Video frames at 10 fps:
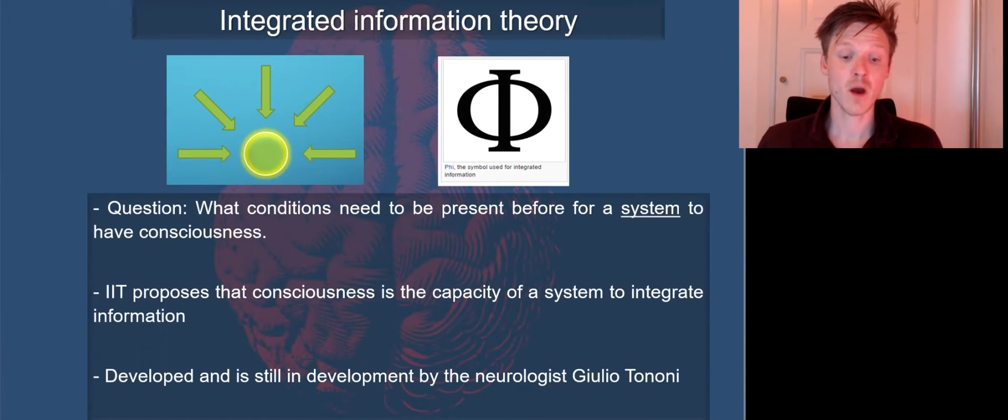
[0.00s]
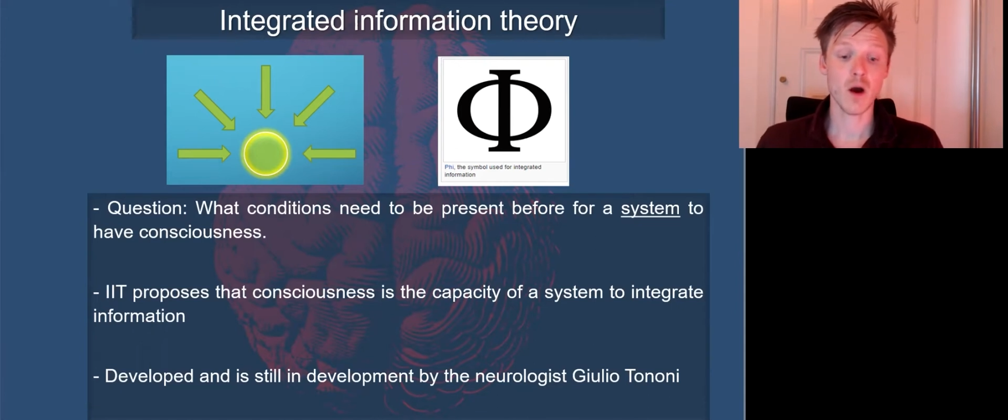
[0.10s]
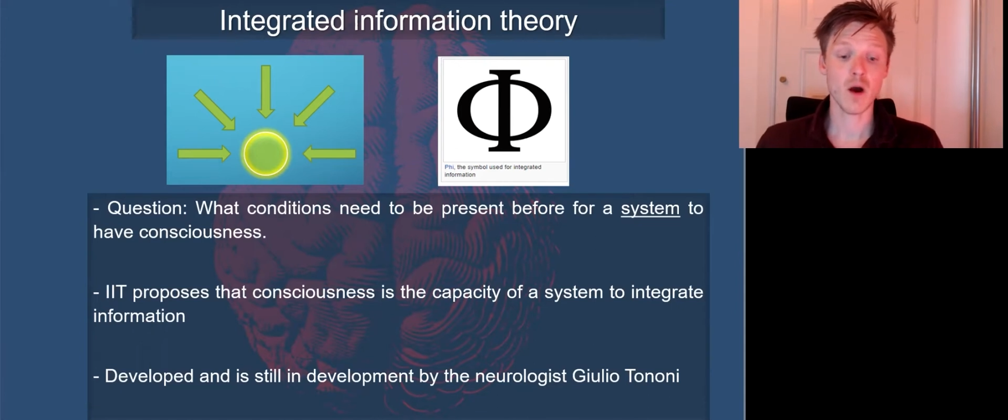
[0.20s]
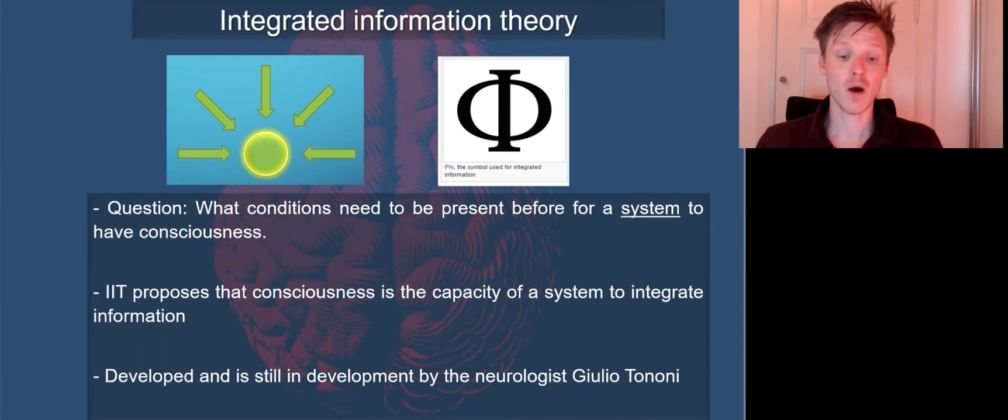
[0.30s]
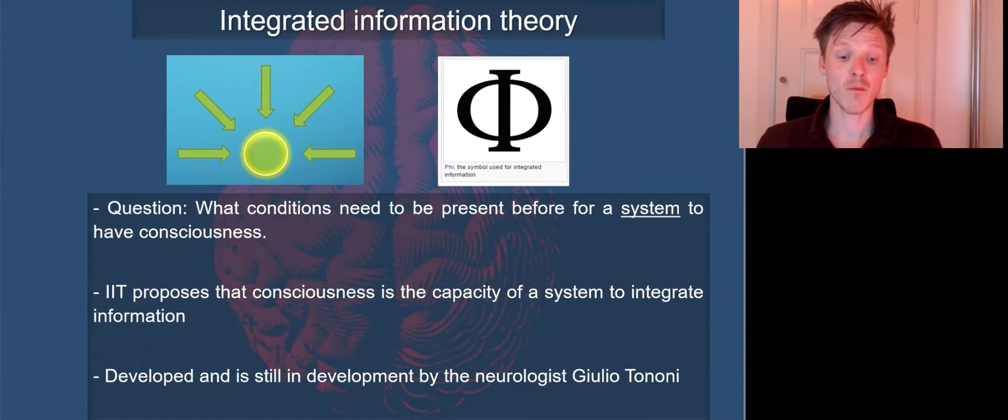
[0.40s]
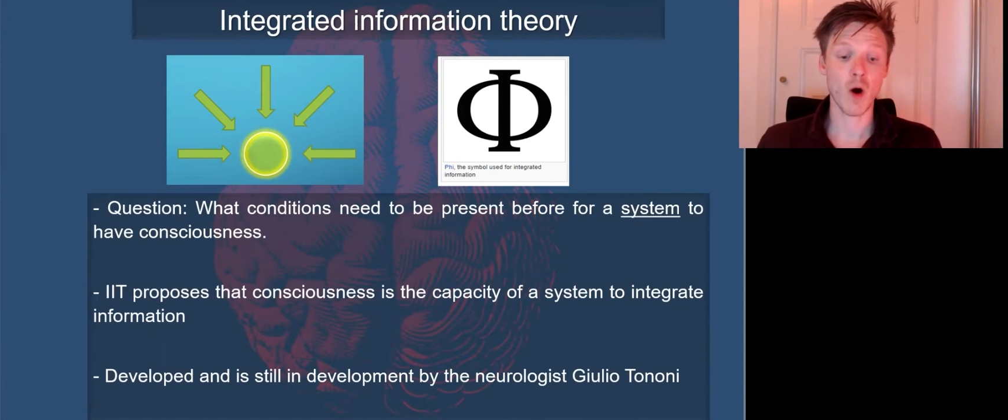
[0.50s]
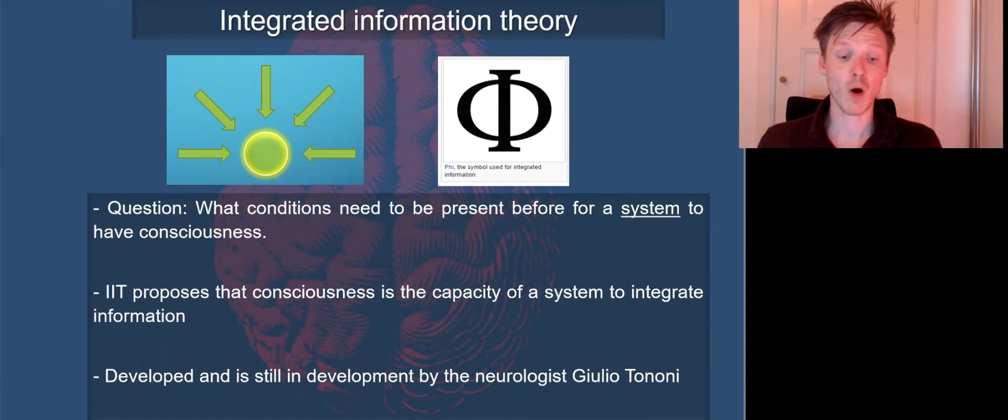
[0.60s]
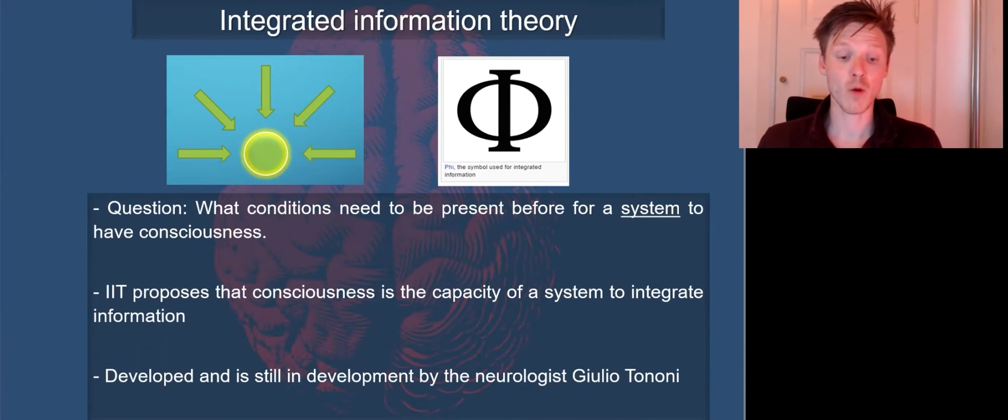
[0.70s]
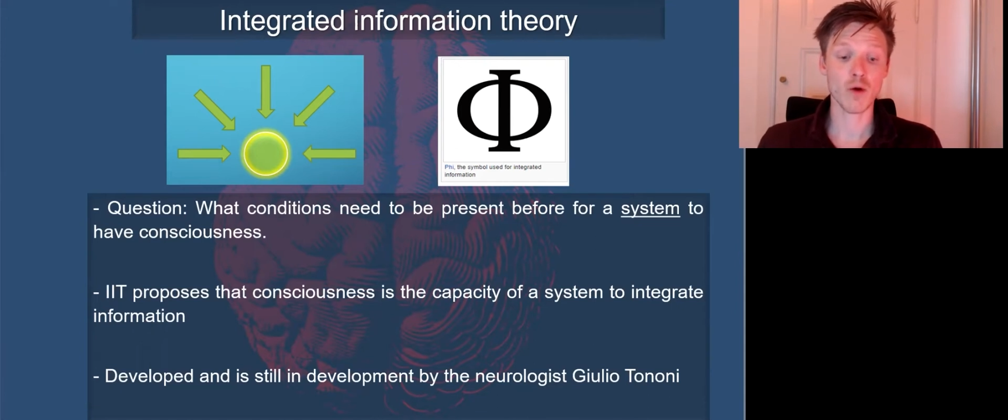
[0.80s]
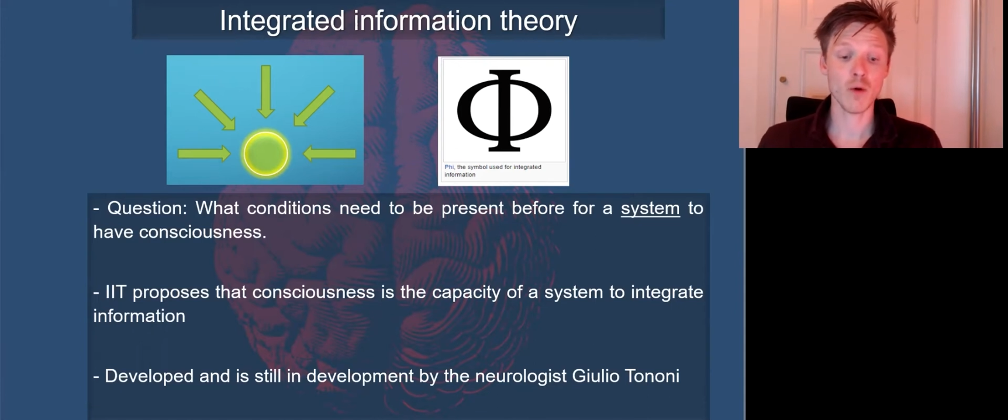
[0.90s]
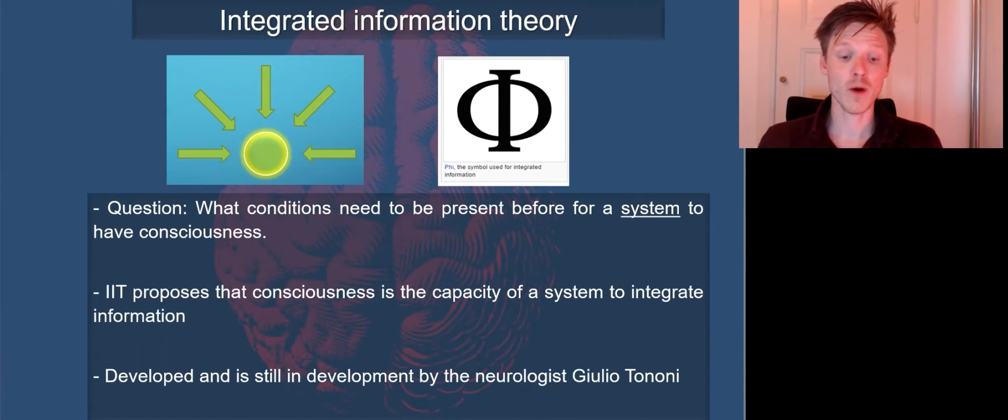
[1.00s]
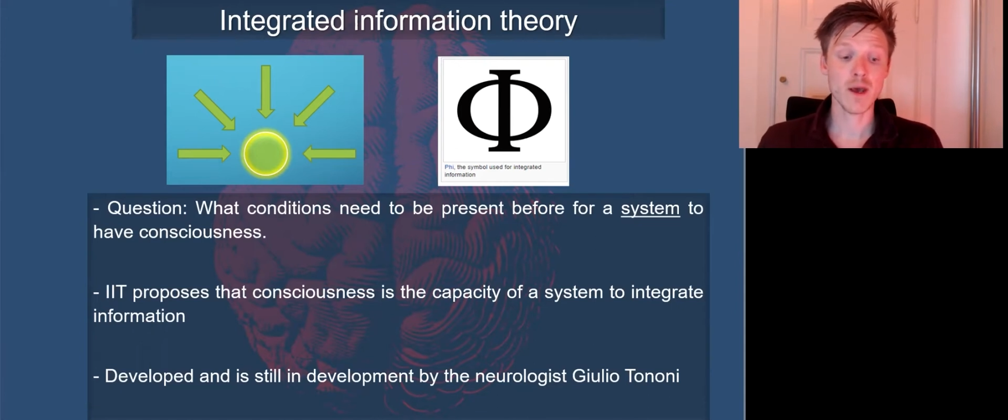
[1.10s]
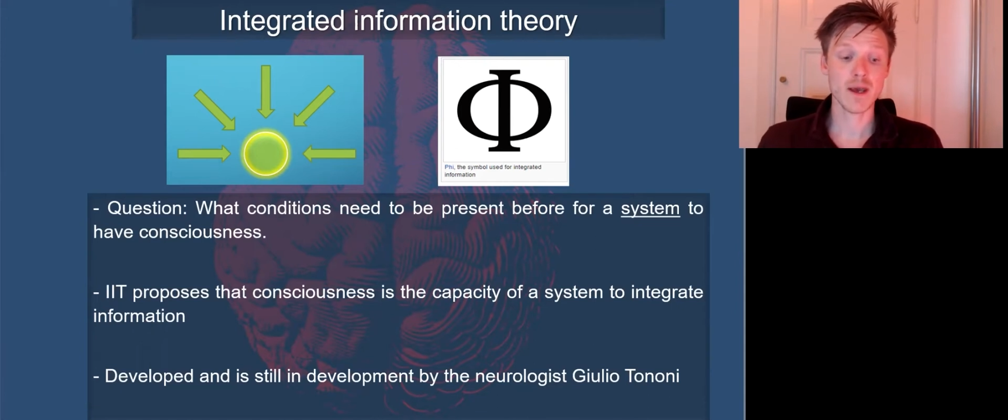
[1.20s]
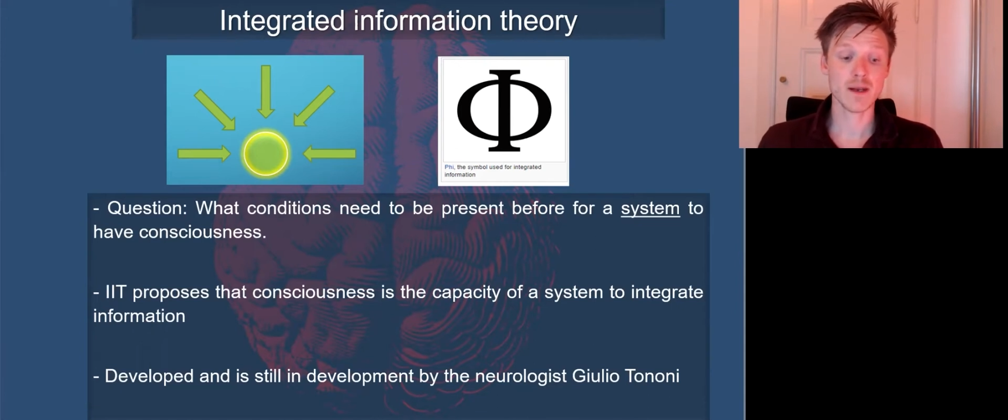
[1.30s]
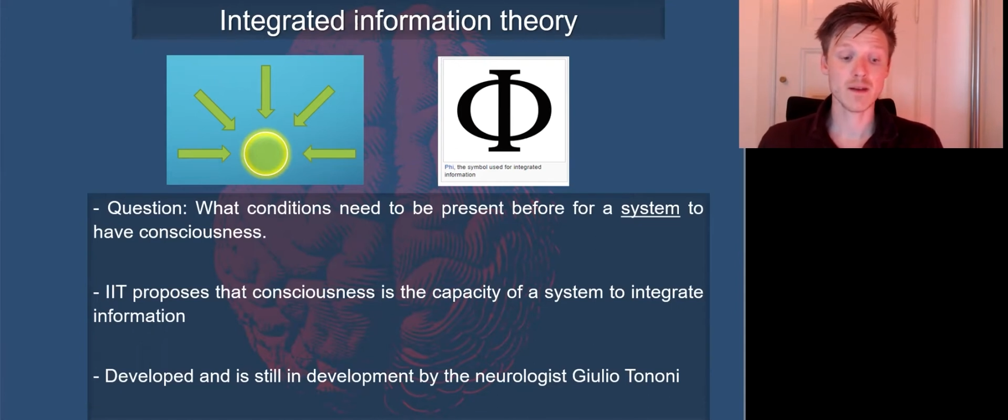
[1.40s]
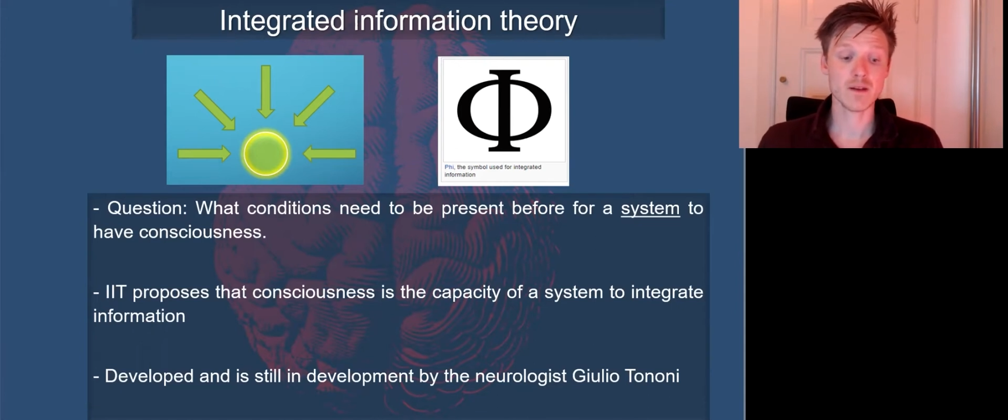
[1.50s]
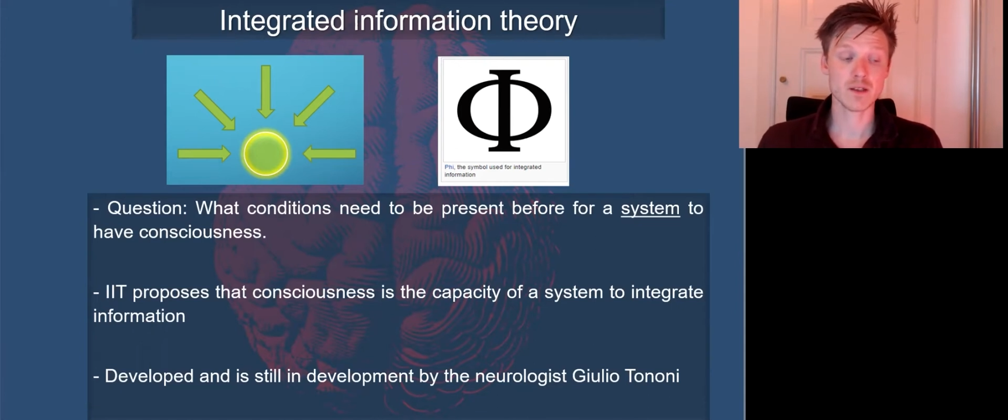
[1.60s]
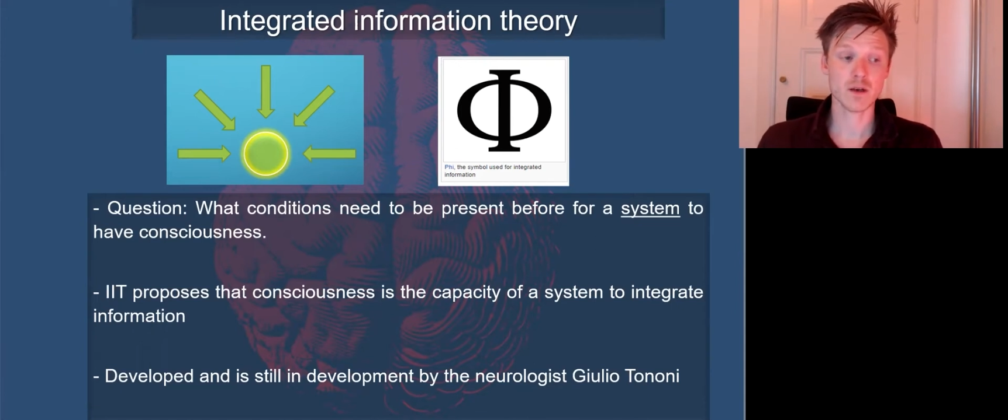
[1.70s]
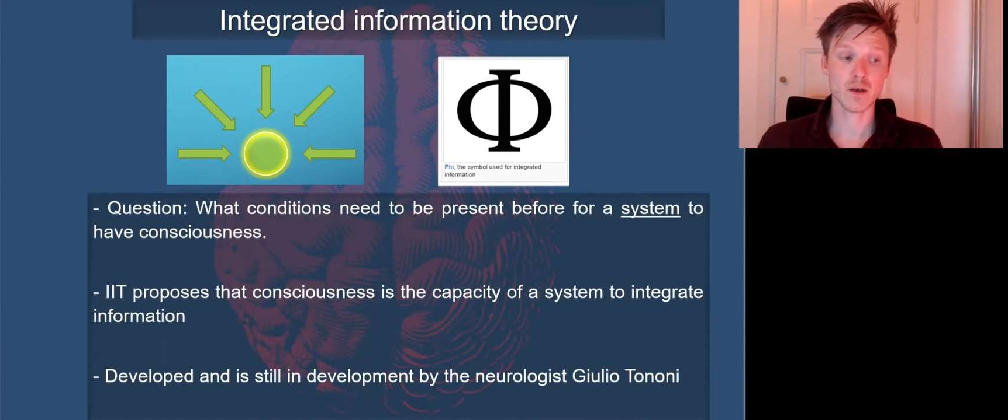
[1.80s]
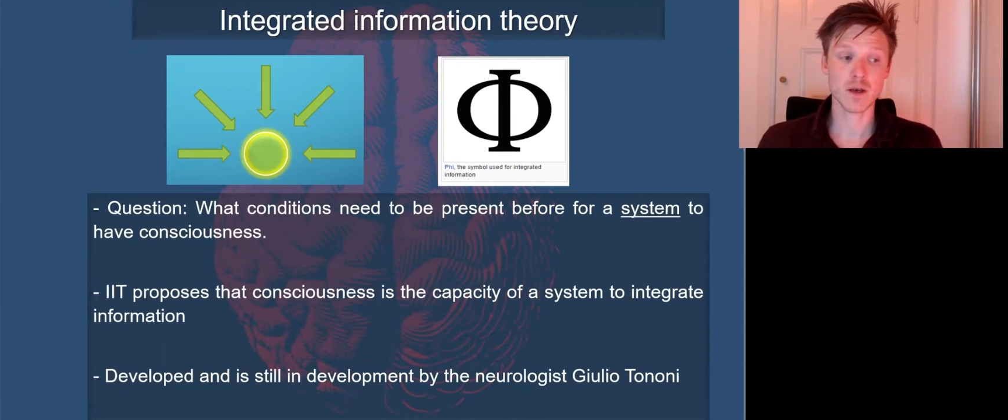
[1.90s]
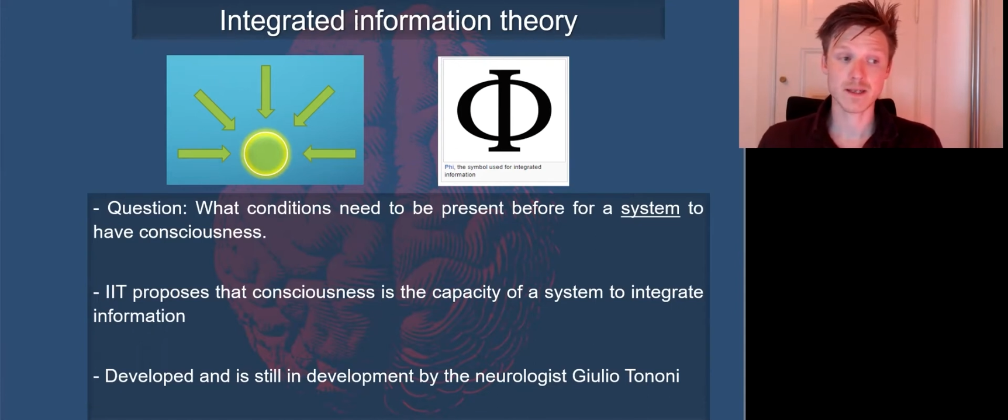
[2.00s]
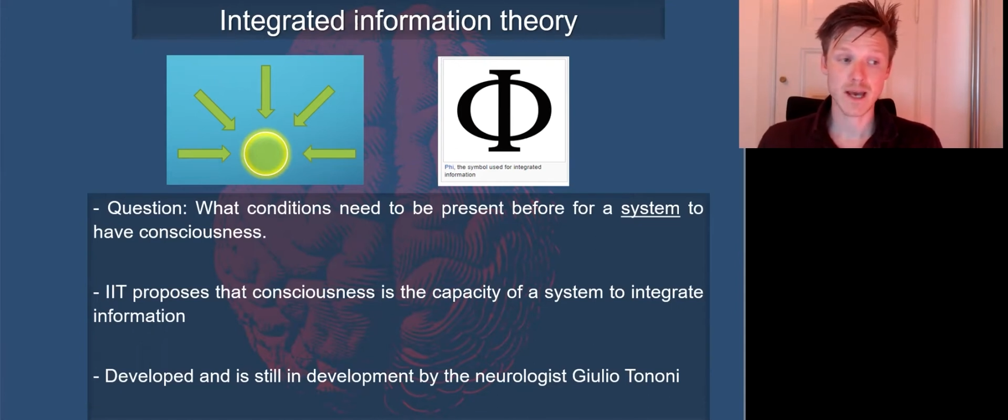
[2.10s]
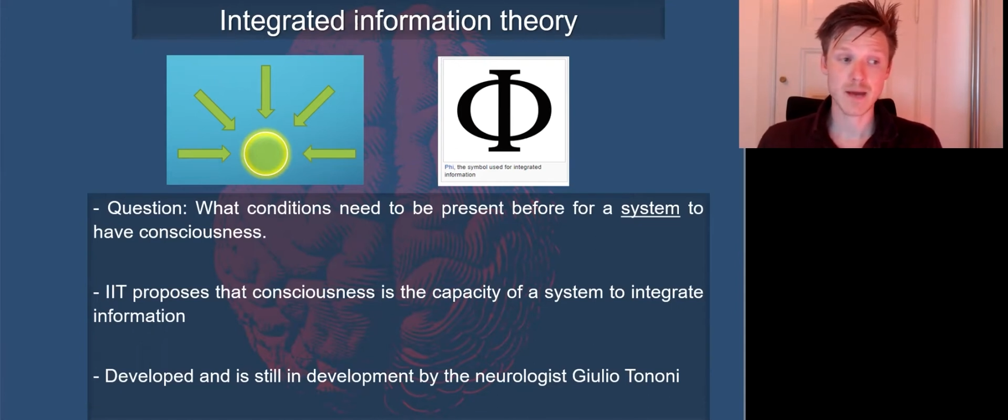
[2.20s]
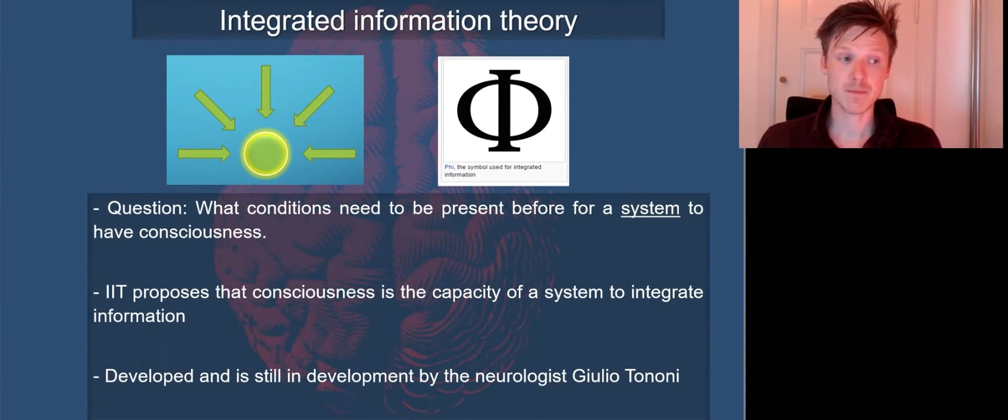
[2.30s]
Although it can